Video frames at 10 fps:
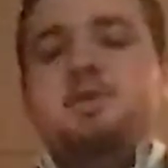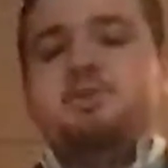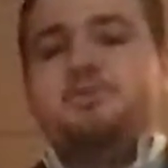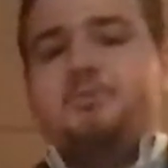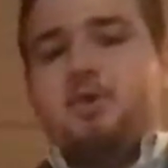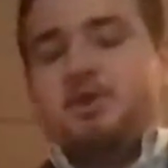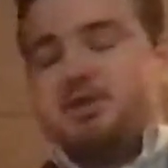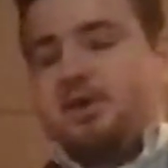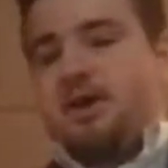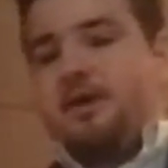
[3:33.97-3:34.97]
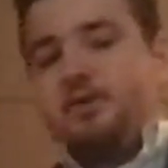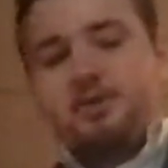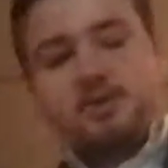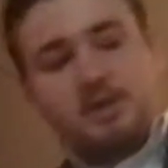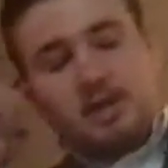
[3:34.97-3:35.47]
is focus on
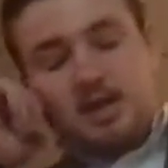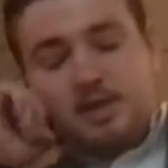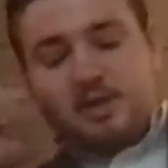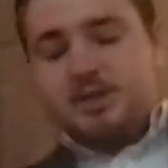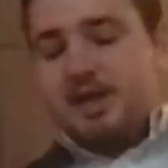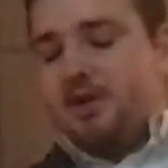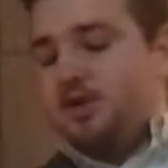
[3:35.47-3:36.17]
others. This kind